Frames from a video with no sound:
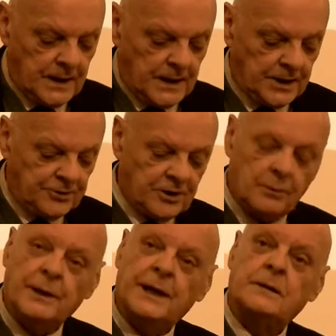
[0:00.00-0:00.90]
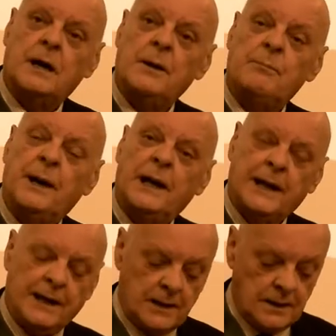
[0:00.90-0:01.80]
and it shall make thy
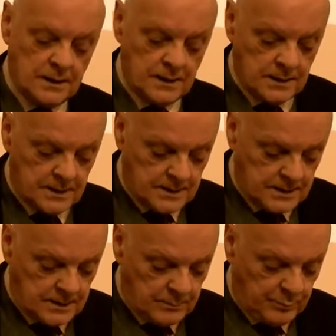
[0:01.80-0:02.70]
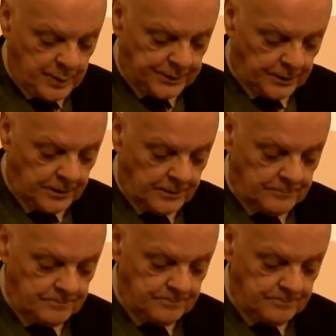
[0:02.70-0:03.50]
belly bitter,